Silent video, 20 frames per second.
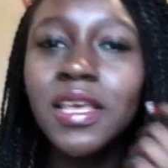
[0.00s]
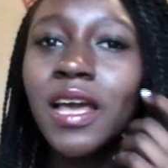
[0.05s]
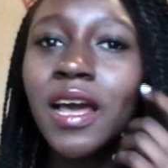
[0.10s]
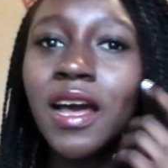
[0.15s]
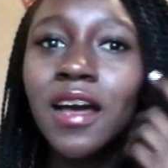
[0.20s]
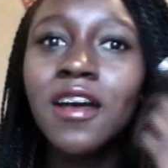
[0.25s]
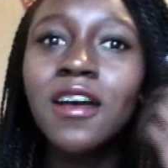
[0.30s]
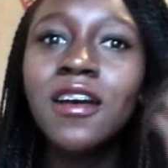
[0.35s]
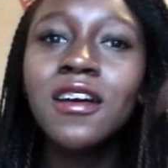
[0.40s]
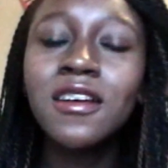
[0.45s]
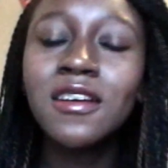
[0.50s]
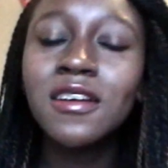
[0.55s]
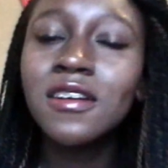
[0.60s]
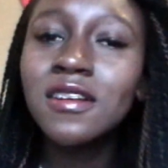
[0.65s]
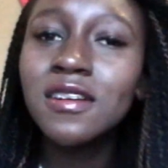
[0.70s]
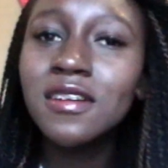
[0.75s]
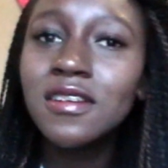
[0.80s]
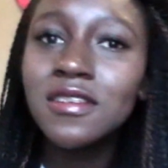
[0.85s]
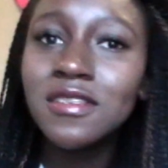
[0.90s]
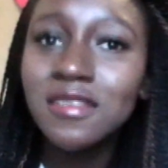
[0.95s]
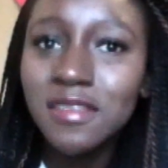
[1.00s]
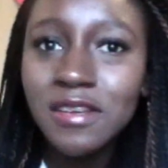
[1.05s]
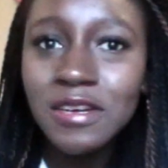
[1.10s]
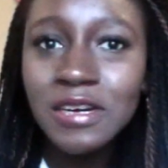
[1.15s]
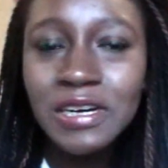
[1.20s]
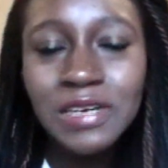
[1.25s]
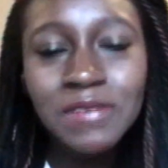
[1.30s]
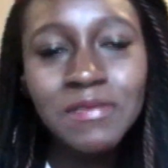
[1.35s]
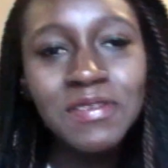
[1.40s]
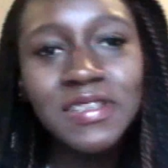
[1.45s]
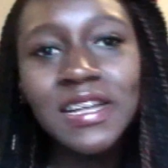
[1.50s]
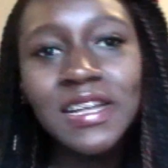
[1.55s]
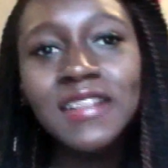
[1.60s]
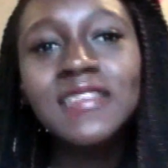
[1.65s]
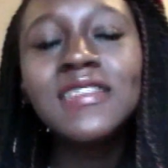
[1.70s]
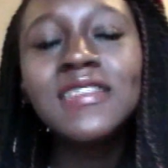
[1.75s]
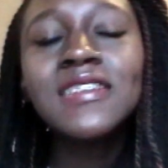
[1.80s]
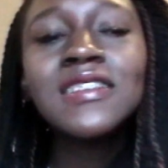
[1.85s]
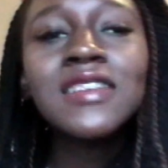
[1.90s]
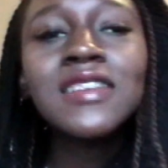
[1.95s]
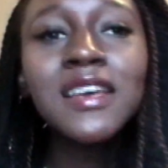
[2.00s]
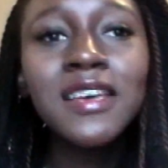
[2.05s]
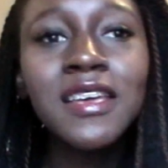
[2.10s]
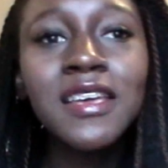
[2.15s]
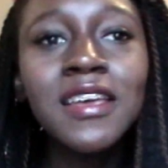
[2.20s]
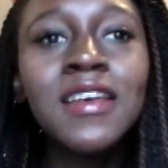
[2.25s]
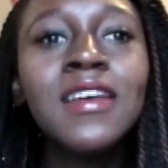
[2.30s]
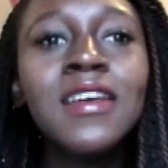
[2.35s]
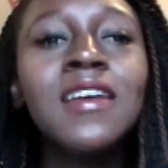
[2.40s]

Yeah, so it was that Sunday.